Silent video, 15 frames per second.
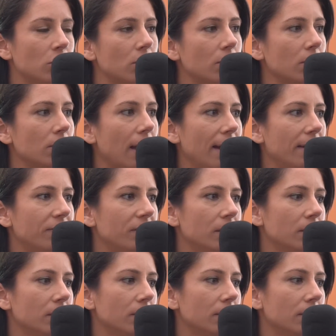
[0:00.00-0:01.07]
So I
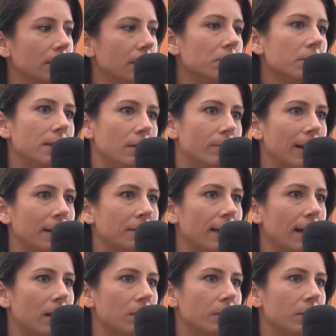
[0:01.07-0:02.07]
feel guilty about that